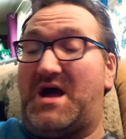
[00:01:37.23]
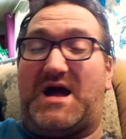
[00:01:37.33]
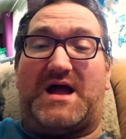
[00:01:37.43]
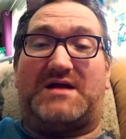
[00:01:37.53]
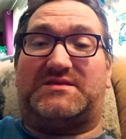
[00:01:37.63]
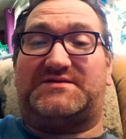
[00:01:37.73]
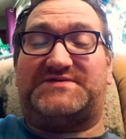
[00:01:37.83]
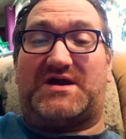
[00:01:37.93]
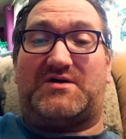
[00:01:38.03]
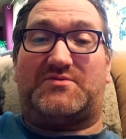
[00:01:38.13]
I highly
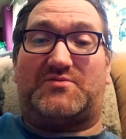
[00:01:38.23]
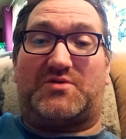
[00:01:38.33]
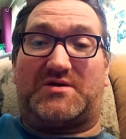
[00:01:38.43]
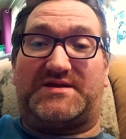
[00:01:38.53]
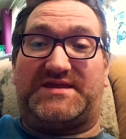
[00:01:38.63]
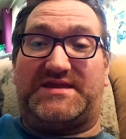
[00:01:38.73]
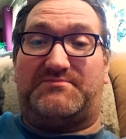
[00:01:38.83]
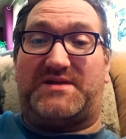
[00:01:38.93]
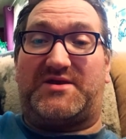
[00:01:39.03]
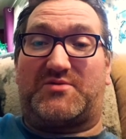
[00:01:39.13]
doubt we're going to keep
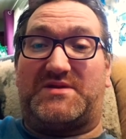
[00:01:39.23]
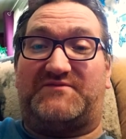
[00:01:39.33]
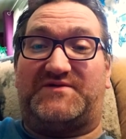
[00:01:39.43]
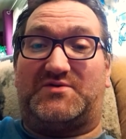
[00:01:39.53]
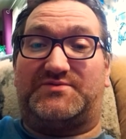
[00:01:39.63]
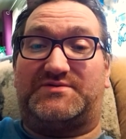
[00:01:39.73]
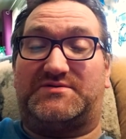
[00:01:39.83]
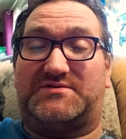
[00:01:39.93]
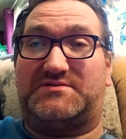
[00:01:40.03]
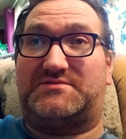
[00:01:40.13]
Baker Mayfield
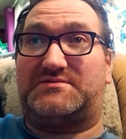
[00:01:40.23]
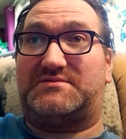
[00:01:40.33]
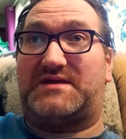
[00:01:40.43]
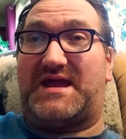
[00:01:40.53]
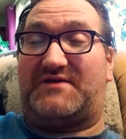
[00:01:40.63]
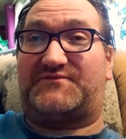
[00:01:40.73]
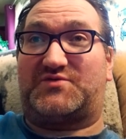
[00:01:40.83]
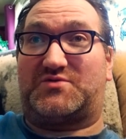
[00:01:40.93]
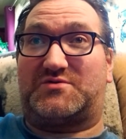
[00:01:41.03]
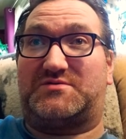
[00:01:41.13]

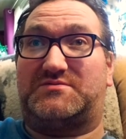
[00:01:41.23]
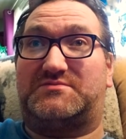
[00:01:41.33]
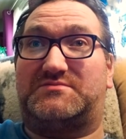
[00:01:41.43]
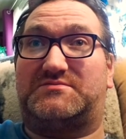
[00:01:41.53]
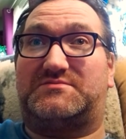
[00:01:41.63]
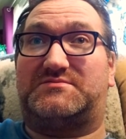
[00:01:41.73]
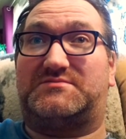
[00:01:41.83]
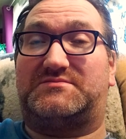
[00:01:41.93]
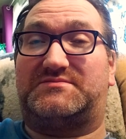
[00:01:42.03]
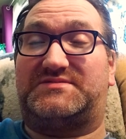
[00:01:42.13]
after
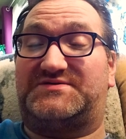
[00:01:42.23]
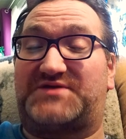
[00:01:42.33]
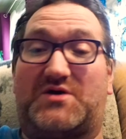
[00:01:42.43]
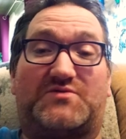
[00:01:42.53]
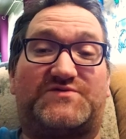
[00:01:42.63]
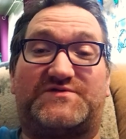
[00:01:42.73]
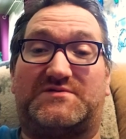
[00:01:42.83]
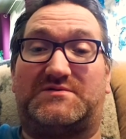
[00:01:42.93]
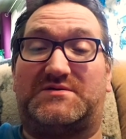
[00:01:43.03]
this coach.